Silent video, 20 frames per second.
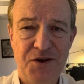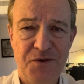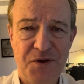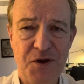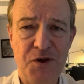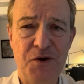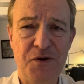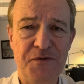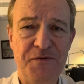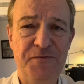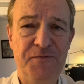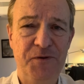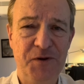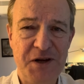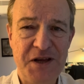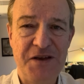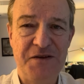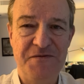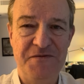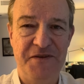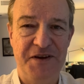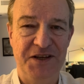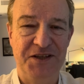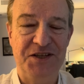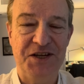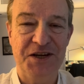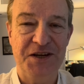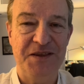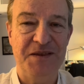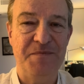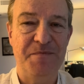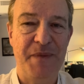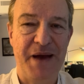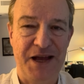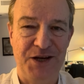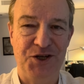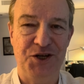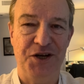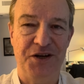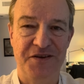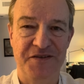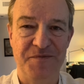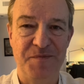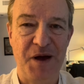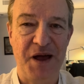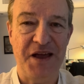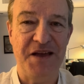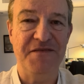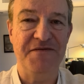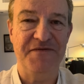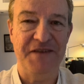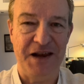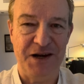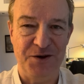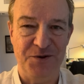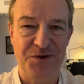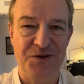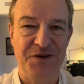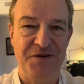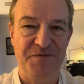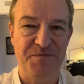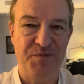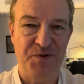that you're fully invested in the magic of my evaluative